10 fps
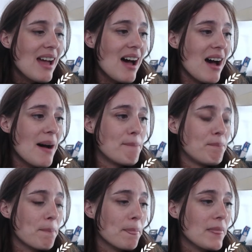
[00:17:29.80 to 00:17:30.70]

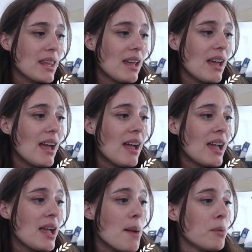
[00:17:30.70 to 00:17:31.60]

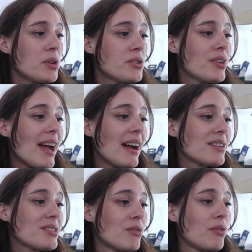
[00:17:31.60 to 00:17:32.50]
A monetary
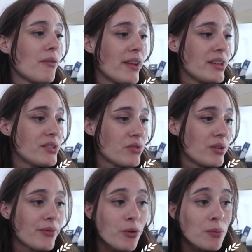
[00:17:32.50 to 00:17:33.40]
act of revenge
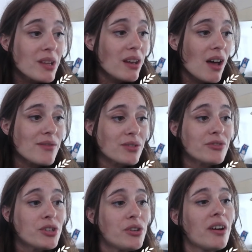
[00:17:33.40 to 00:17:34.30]
transformed the lives of
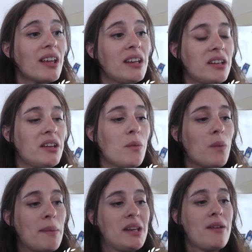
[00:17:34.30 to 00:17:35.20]
2 young Indian
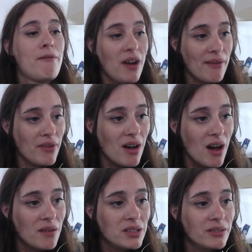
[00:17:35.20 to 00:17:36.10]
women forever
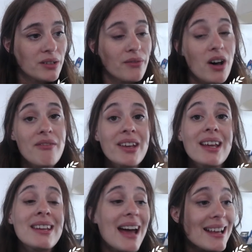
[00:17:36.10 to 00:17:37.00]
after surviving
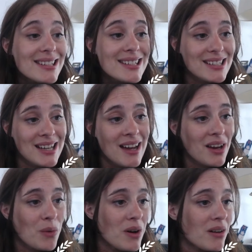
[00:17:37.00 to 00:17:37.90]
an acid
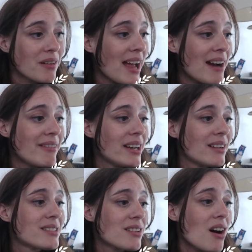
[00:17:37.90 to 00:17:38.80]
attack while carrying
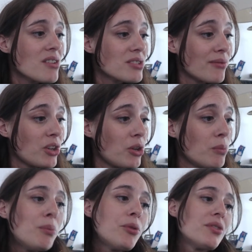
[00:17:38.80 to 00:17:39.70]
scars of
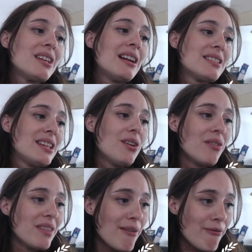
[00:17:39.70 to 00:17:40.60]
human brutality
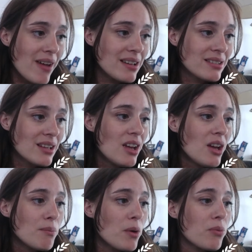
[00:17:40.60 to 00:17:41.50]
on their face.
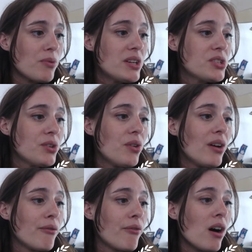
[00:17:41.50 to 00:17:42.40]
Both Ritu
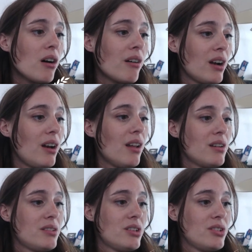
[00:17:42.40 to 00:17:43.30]
and Fahara
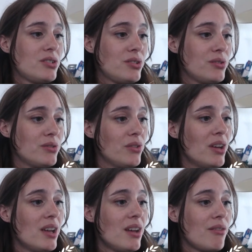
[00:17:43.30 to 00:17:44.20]
learn to
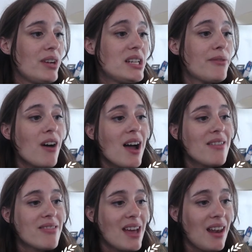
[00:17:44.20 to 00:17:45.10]

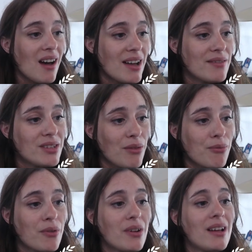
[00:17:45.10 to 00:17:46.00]
redefine their lives
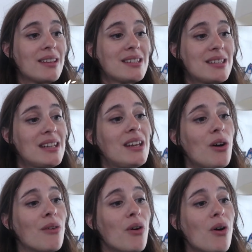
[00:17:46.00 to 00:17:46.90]
through a sea
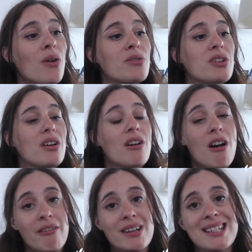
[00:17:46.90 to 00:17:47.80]
of odd
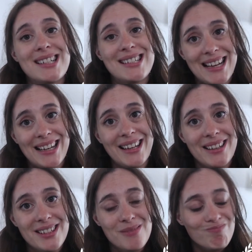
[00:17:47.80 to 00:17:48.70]
current
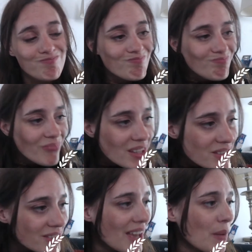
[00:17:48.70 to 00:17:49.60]
dailies.
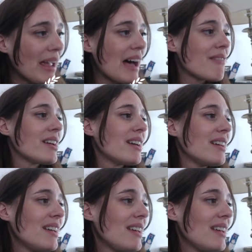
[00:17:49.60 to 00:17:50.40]
So there we have it.